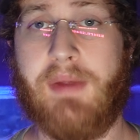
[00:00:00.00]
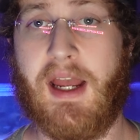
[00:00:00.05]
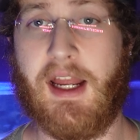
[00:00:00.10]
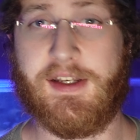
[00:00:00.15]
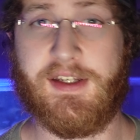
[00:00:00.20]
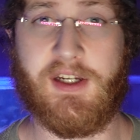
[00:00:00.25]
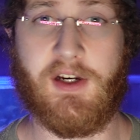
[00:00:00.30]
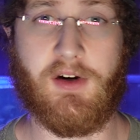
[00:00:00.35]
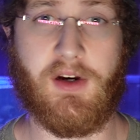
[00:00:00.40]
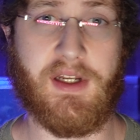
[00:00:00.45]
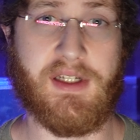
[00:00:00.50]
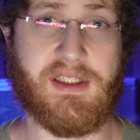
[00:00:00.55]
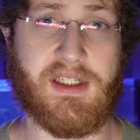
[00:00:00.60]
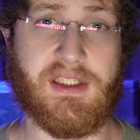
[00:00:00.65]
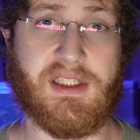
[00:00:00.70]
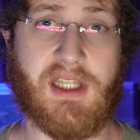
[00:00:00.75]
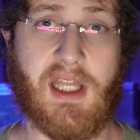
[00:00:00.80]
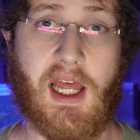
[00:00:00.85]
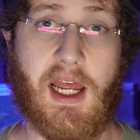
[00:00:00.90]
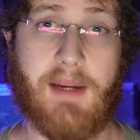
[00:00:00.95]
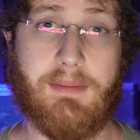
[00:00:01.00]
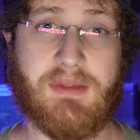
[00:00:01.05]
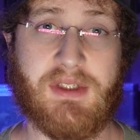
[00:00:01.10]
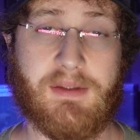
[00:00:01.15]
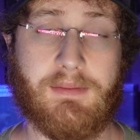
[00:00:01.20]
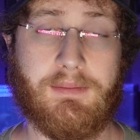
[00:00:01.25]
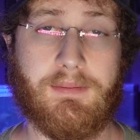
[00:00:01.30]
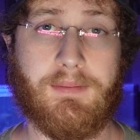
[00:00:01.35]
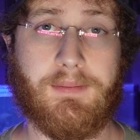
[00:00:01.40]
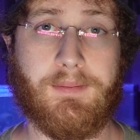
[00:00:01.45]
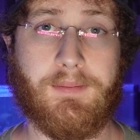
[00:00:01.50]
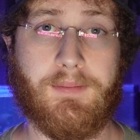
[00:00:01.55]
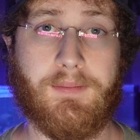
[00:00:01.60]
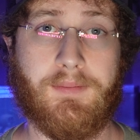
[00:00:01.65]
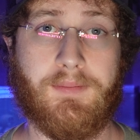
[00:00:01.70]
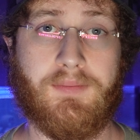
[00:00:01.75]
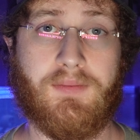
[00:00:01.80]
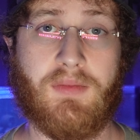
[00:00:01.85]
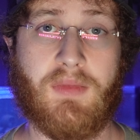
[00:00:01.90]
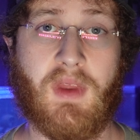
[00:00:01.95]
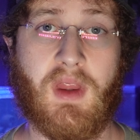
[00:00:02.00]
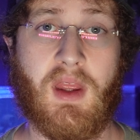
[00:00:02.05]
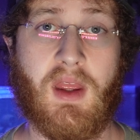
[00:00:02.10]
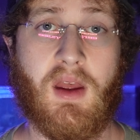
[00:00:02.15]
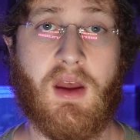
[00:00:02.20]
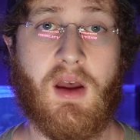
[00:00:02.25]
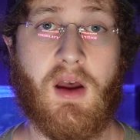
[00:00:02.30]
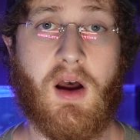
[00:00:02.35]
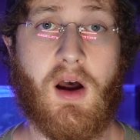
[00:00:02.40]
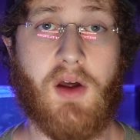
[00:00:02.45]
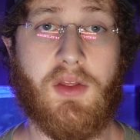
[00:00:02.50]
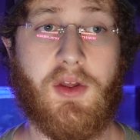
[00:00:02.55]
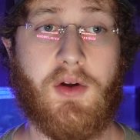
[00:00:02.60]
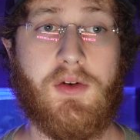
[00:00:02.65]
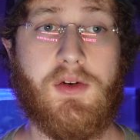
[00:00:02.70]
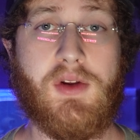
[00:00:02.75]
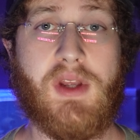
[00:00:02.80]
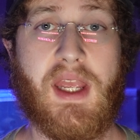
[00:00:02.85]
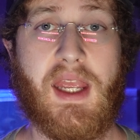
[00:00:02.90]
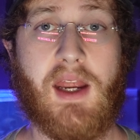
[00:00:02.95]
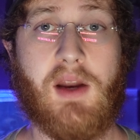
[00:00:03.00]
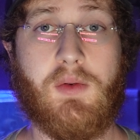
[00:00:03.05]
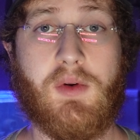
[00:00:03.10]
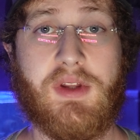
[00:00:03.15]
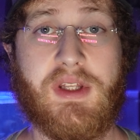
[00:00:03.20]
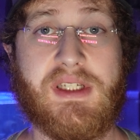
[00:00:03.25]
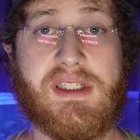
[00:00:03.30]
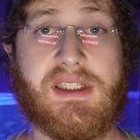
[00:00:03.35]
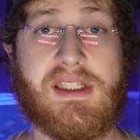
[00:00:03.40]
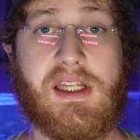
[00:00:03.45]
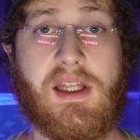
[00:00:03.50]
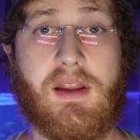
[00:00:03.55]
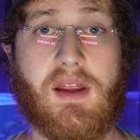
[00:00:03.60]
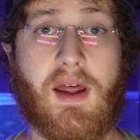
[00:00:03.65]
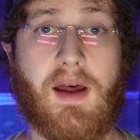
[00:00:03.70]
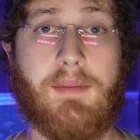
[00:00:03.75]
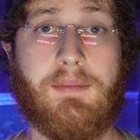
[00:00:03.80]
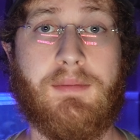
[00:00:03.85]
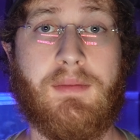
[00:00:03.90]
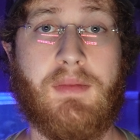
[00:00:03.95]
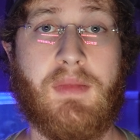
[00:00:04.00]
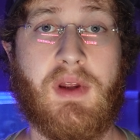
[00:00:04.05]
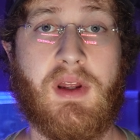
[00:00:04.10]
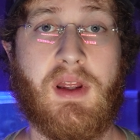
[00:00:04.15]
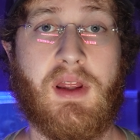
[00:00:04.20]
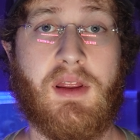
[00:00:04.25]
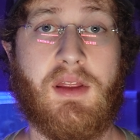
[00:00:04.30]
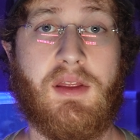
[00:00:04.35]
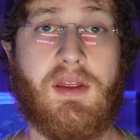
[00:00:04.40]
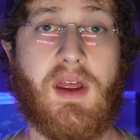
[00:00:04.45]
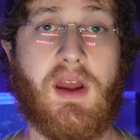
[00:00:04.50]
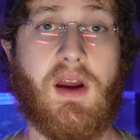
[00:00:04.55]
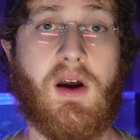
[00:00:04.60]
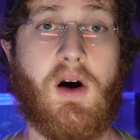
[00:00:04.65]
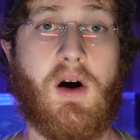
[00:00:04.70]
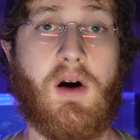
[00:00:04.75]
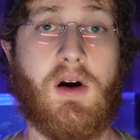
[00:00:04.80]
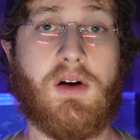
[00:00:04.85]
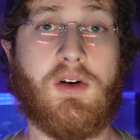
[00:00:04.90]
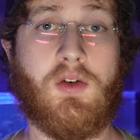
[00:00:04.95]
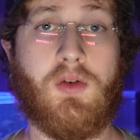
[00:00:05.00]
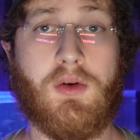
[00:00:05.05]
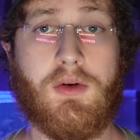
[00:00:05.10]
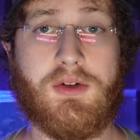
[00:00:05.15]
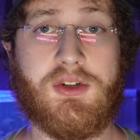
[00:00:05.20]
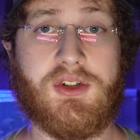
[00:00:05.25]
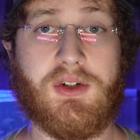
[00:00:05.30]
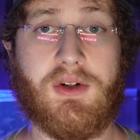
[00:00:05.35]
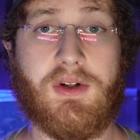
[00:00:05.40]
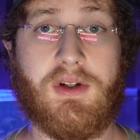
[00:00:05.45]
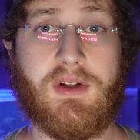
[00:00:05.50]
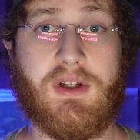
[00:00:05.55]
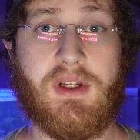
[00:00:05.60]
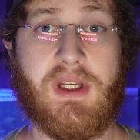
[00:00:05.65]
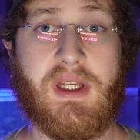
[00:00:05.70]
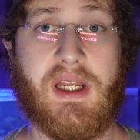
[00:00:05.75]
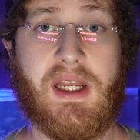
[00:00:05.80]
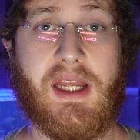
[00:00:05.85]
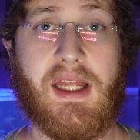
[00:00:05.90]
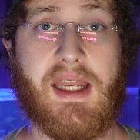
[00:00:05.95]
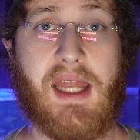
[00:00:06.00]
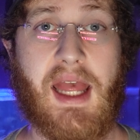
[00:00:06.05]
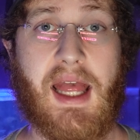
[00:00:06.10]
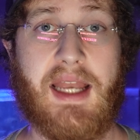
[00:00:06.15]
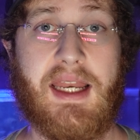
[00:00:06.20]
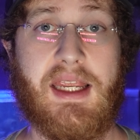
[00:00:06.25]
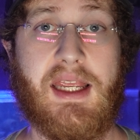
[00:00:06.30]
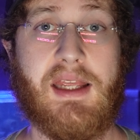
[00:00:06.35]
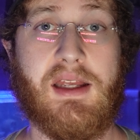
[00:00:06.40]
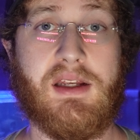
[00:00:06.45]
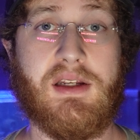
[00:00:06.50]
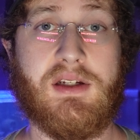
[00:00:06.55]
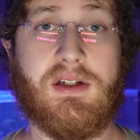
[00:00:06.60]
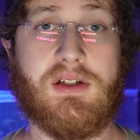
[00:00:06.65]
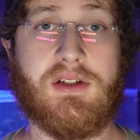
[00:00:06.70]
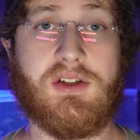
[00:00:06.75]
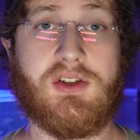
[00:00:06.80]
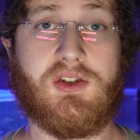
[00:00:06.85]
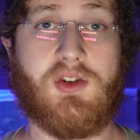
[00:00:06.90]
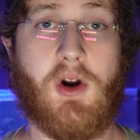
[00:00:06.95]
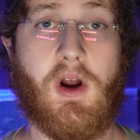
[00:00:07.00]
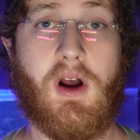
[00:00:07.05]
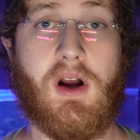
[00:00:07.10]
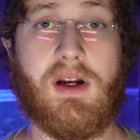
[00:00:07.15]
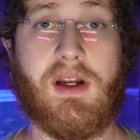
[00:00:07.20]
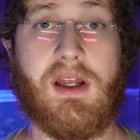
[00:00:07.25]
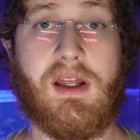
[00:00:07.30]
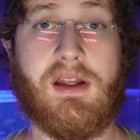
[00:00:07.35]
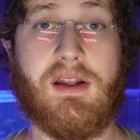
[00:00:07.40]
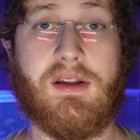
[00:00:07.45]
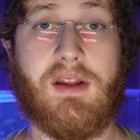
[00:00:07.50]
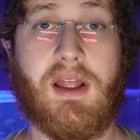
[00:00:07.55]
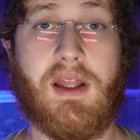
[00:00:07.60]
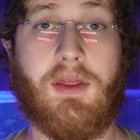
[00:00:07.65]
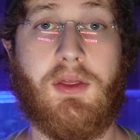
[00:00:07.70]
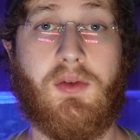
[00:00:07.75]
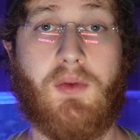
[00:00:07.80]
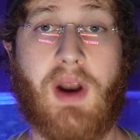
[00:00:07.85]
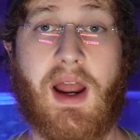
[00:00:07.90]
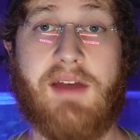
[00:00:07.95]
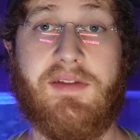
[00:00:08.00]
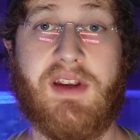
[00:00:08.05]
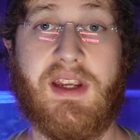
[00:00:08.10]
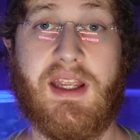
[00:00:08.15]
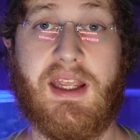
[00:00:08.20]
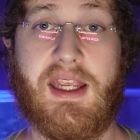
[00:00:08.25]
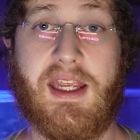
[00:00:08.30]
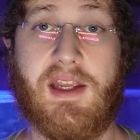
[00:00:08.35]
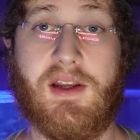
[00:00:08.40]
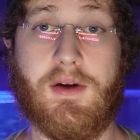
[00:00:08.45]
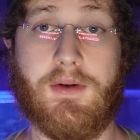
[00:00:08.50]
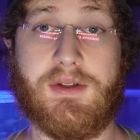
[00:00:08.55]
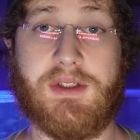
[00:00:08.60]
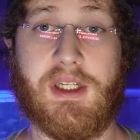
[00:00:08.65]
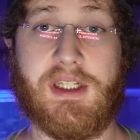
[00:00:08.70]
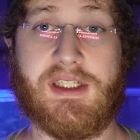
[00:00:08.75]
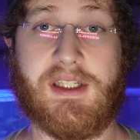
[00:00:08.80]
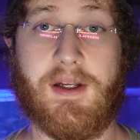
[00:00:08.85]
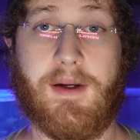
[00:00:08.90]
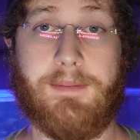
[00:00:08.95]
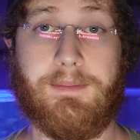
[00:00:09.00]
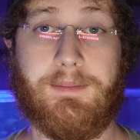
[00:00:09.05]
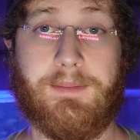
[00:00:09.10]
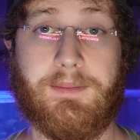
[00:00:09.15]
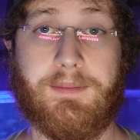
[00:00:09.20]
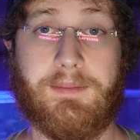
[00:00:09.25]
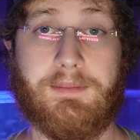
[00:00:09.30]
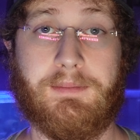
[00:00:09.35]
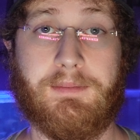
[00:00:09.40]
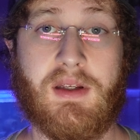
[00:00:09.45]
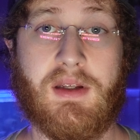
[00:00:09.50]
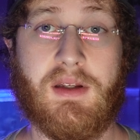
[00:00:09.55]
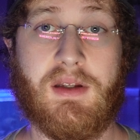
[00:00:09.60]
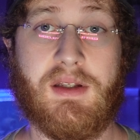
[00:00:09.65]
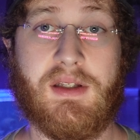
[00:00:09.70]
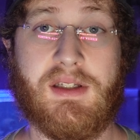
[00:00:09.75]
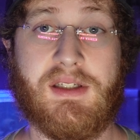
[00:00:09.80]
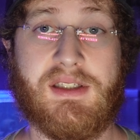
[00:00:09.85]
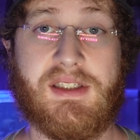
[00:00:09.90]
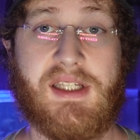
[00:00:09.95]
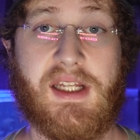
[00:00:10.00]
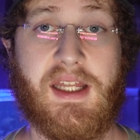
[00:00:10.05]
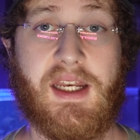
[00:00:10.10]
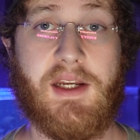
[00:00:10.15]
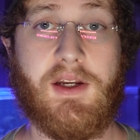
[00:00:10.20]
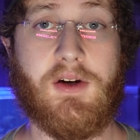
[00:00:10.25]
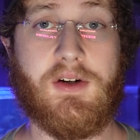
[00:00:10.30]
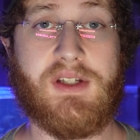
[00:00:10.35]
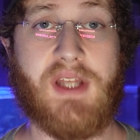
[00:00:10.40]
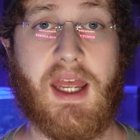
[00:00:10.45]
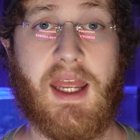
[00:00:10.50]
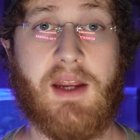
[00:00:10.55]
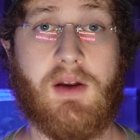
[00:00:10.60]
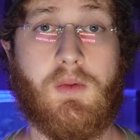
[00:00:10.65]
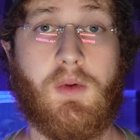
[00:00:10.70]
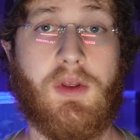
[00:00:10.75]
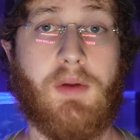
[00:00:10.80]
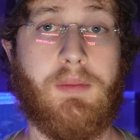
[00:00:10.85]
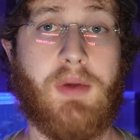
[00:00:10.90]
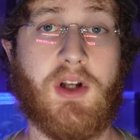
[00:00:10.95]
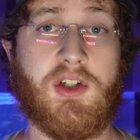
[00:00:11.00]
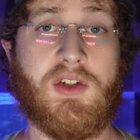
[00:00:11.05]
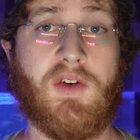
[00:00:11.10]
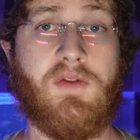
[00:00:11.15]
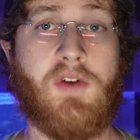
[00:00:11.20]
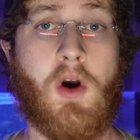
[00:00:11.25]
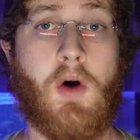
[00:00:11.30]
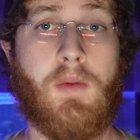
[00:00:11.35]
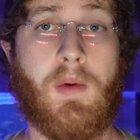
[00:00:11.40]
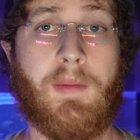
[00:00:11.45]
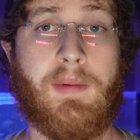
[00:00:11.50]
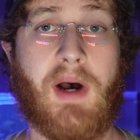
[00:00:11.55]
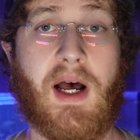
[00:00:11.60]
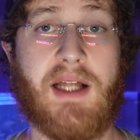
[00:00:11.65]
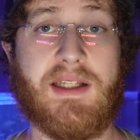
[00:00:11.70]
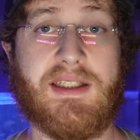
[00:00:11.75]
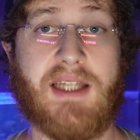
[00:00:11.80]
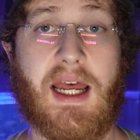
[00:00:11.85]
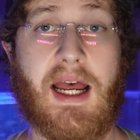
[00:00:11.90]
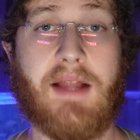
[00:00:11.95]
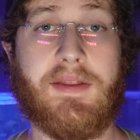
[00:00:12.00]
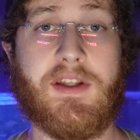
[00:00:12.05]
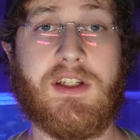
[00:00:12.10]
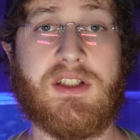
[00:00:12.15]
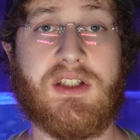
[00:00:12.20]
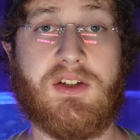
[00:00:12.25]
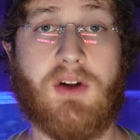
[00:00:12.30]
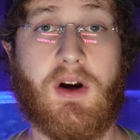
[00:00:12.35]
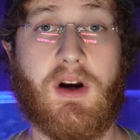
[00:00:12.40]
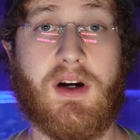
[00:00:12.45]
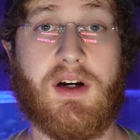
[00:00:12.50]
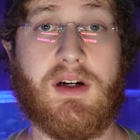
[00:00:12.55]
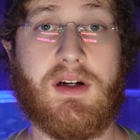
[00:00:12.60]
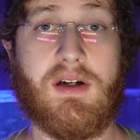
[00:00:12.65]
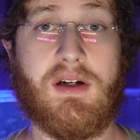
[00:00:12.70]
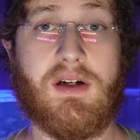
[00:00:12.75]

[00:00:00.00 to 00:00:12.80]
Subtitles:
bacteria and slimes. Although you can't really see them, they are crucial in any strong and thriving ecosystem. Seeding your tank with a bunch of copepods at the start